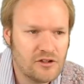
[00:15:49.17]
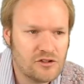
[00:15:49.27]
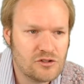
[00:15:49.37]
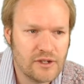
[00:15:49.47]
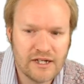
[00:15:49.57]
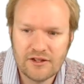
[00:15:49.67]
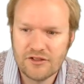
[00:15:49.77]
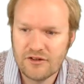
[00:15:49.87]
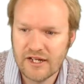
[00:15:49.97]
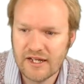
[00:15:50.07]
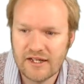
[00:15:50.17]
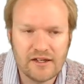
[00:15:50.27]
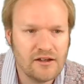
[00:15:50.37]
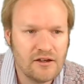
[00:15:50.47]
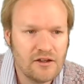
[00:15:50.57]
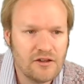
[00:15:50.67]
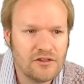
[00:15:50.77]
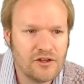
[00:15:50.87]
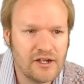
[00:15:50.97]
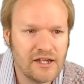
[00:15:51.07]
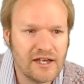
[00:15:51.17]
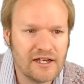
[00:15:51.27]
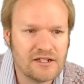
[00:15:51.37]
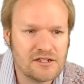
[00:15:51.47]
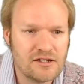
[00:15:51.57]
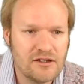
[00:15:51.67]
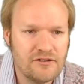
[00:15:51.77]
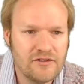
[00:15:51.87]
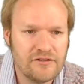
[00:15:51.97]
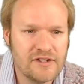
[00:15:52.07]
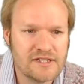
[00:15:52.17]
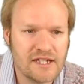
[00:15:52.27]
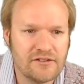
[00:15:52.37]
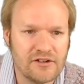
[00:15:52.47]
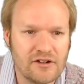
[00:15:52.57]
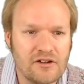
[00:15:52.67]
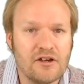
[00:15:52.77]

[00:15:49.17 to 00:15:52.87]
23, 38, 57.